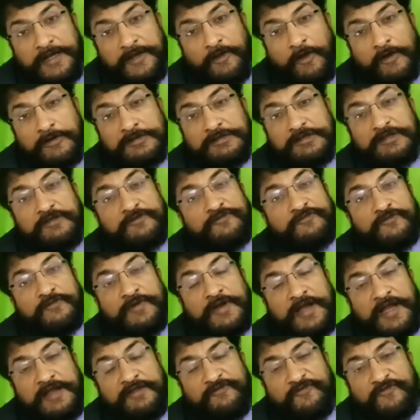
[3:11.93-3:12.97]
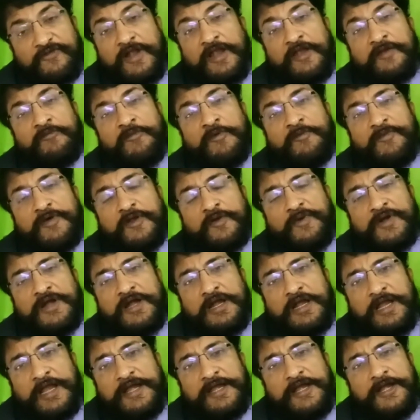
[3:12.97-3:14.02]
doctors, I still remember
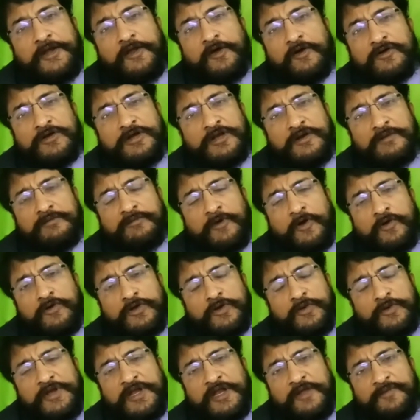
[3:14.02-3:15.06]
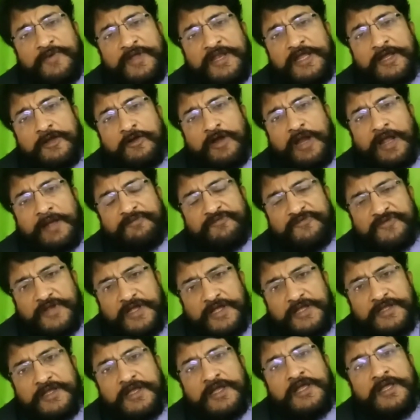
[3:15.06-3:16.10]
one lady doctor brought to in a very collapsed
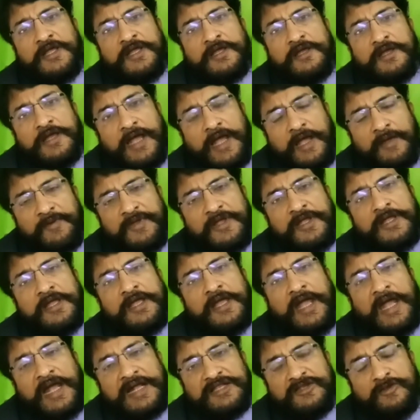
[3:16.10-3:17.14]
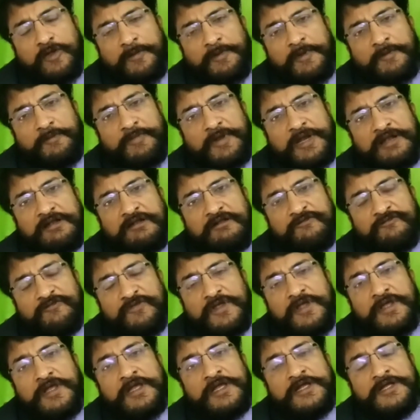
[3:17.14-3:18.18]
stage having ectopic
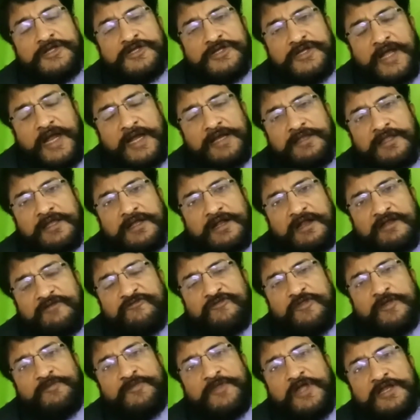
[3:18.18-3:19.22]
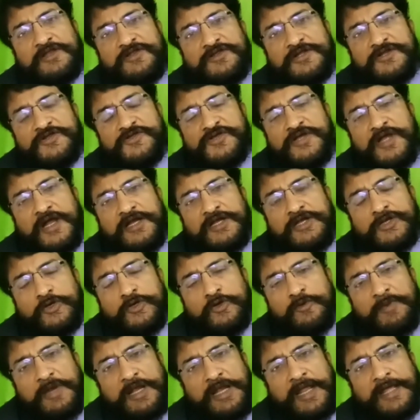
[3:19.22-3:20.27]
pregnancy. She had the concept that since she had
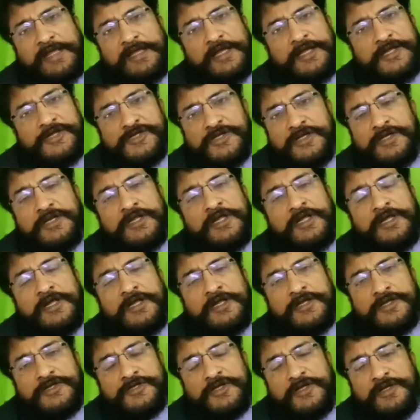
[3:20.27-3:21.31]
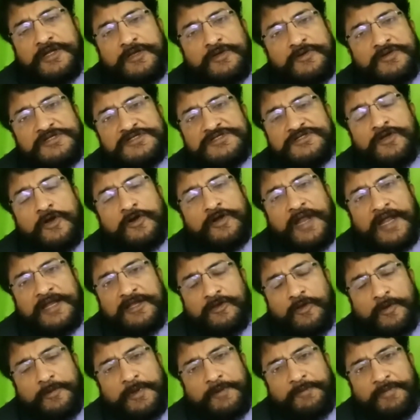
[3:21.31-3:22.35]
tubal ligation, it is not
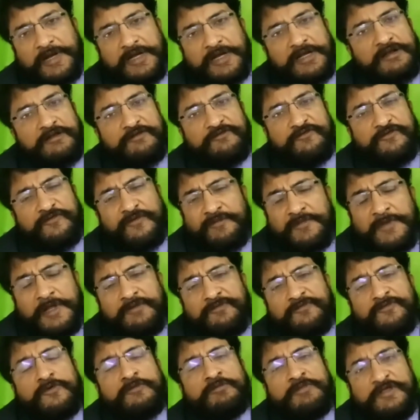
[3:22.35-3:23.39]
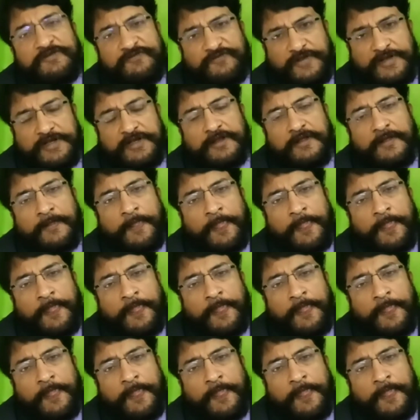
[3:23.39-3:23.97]
ectopic pregnancy. Sometimes you miss it.